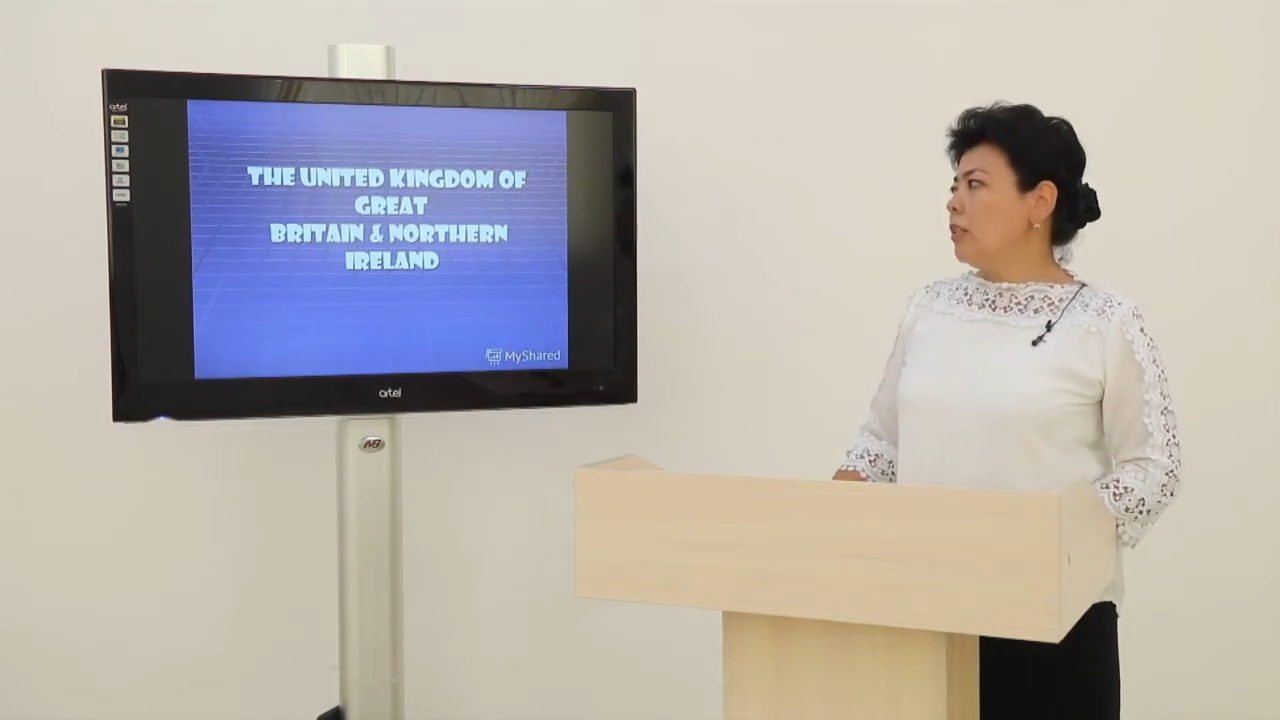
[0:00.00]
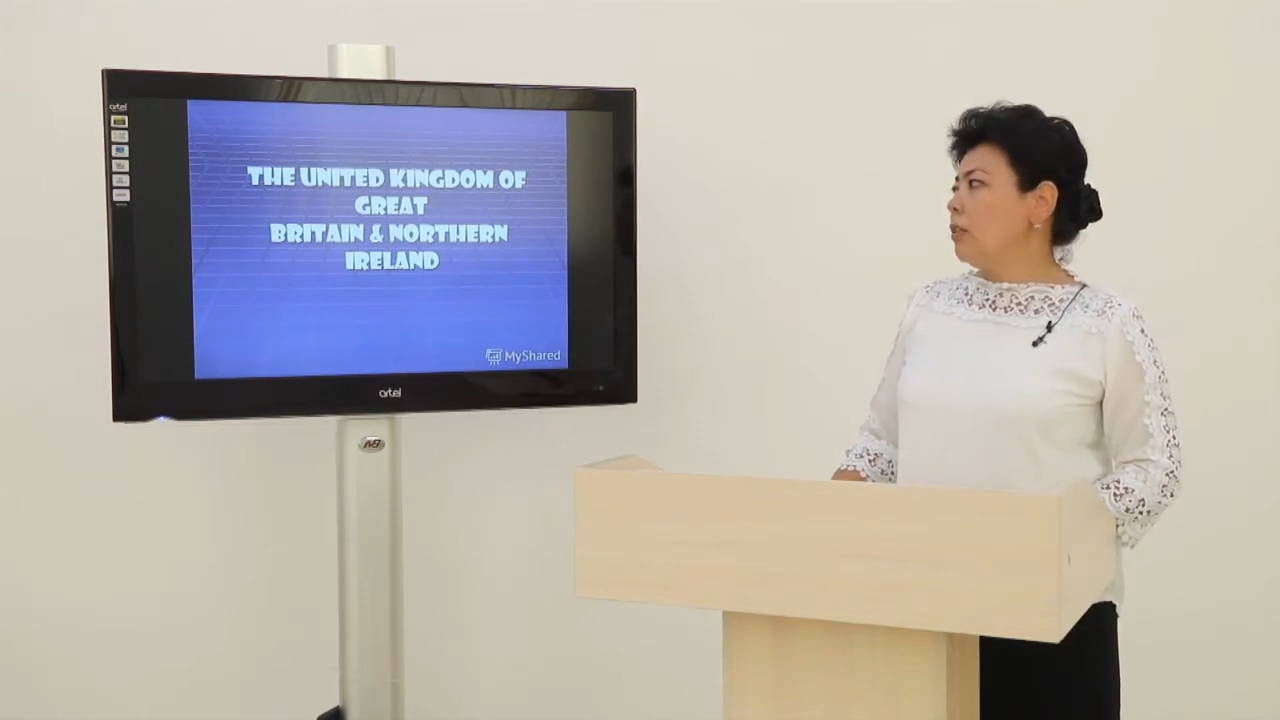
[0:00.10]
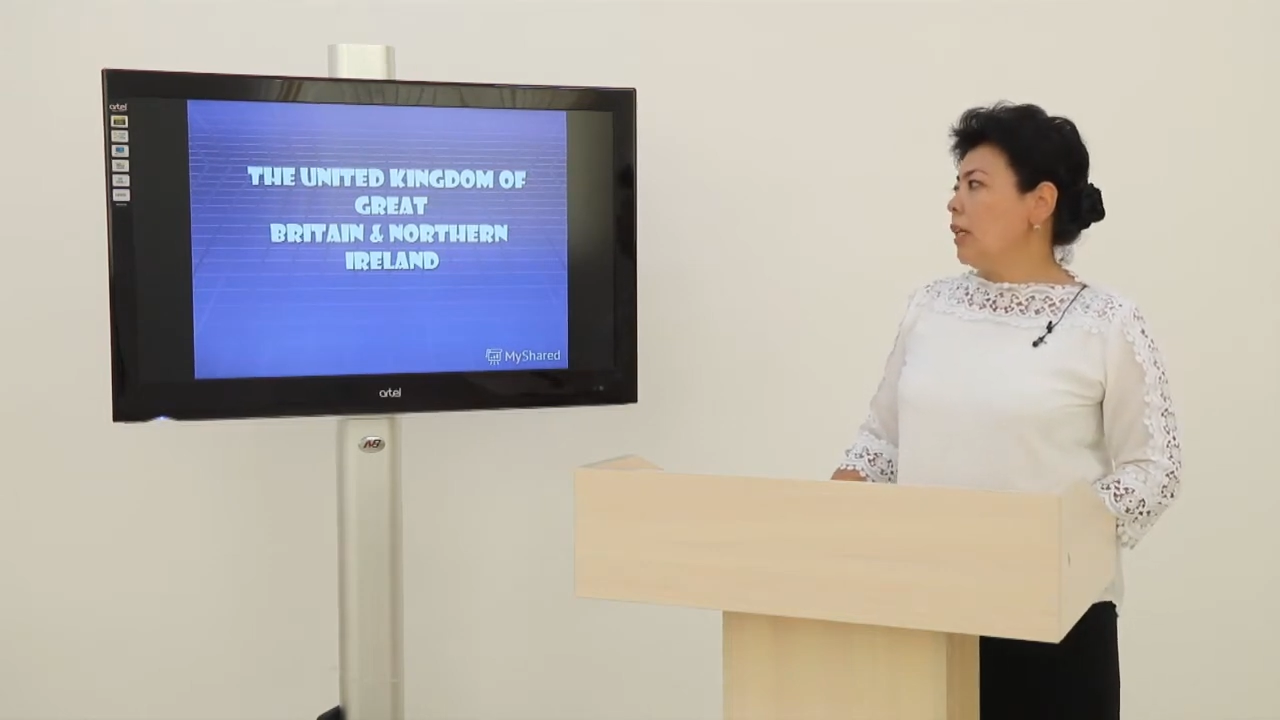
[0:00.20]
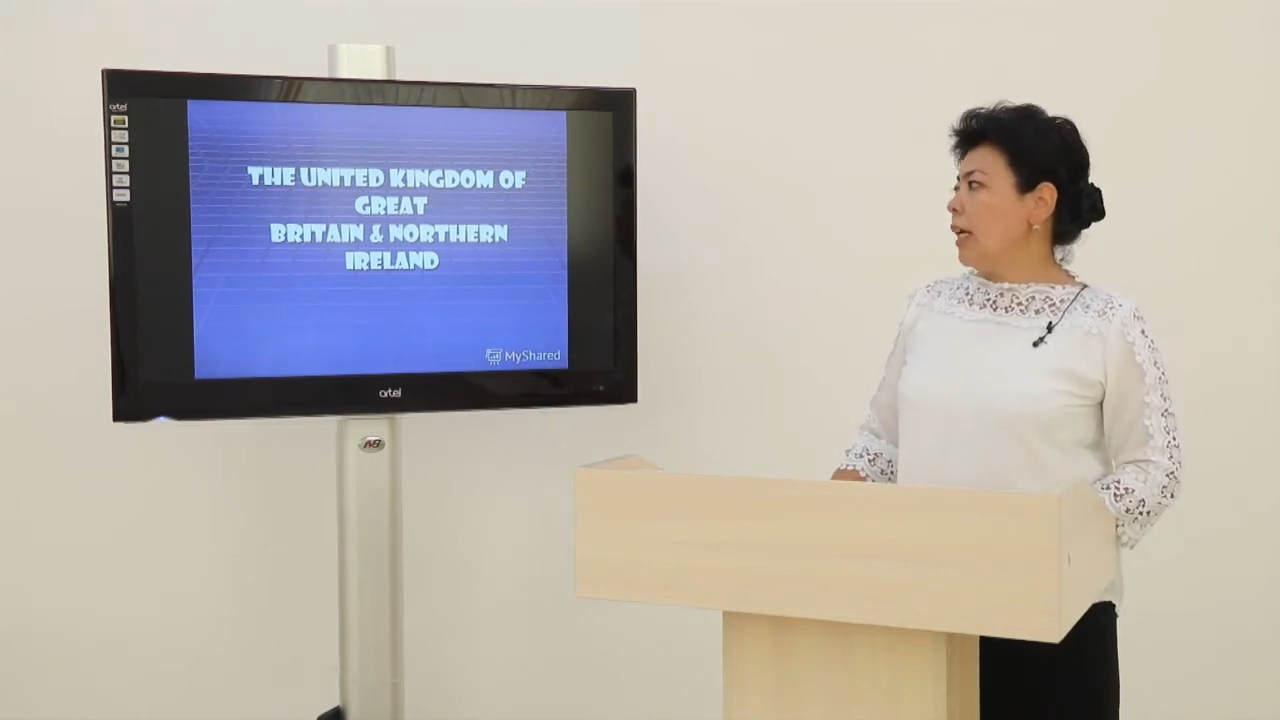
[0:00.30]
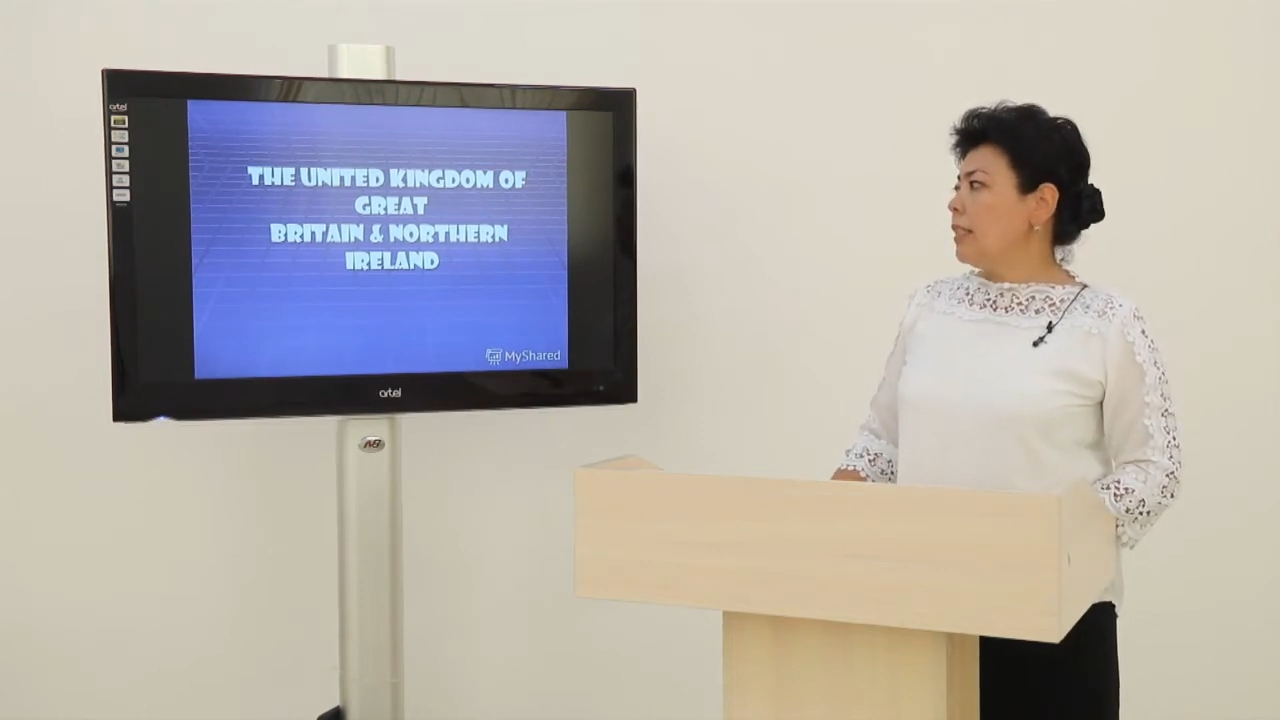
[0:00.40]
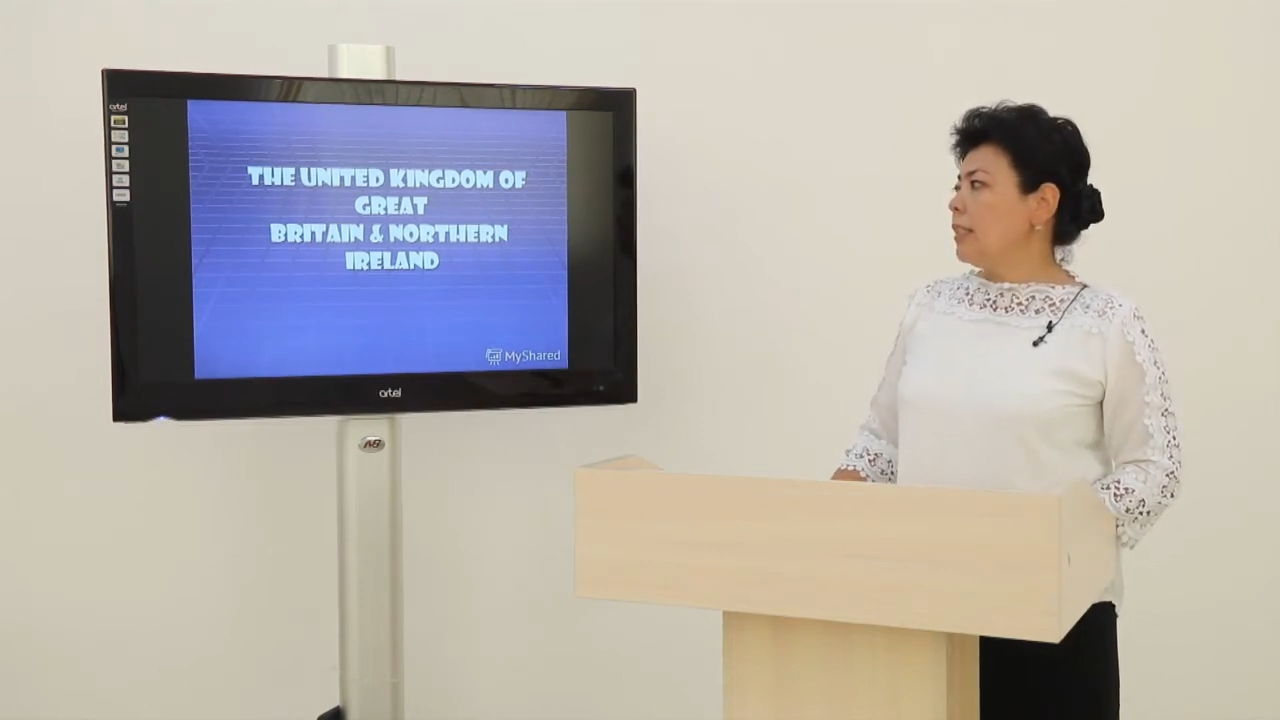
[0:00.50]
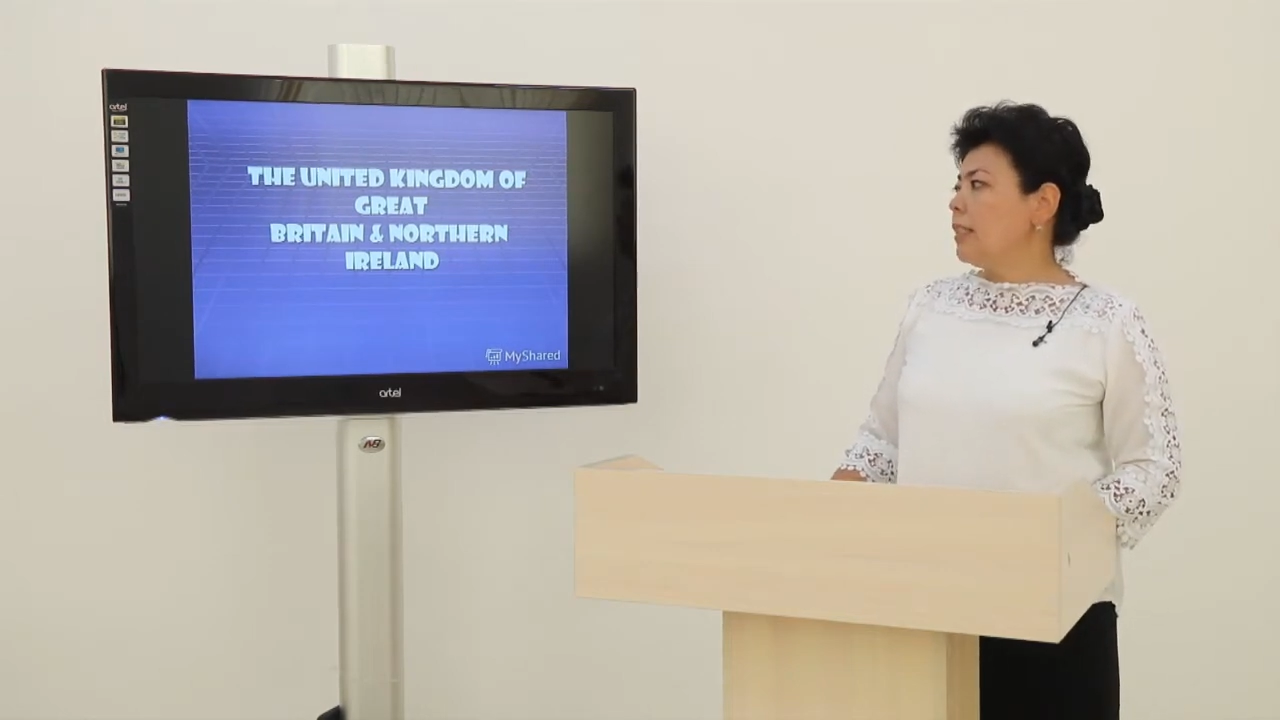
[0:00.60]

United